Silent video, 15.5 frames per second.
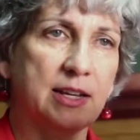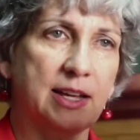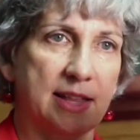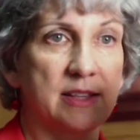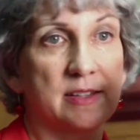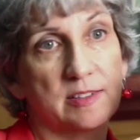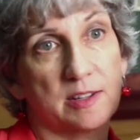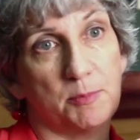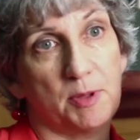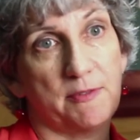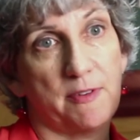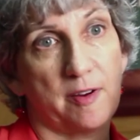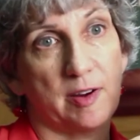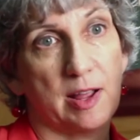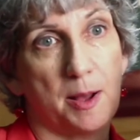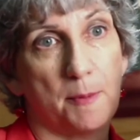again, this could be
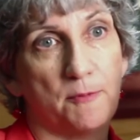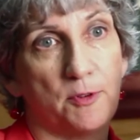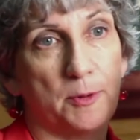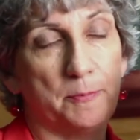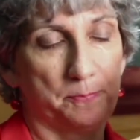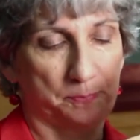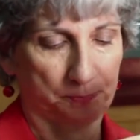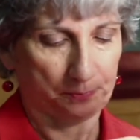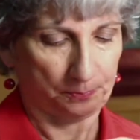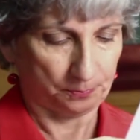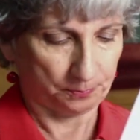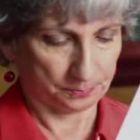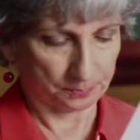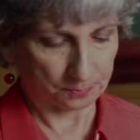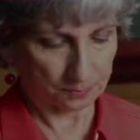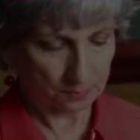very helpful.
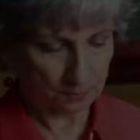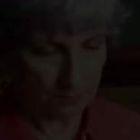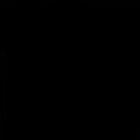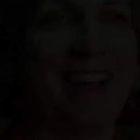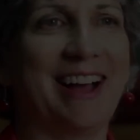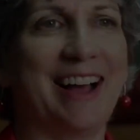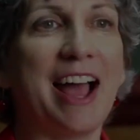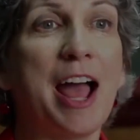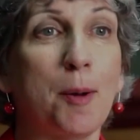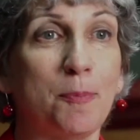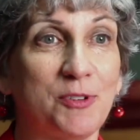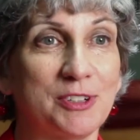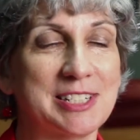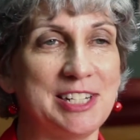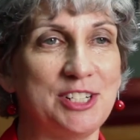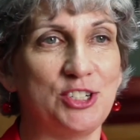A
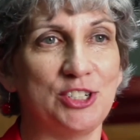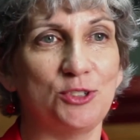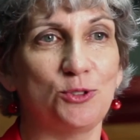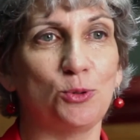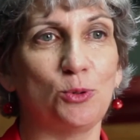helpful teaching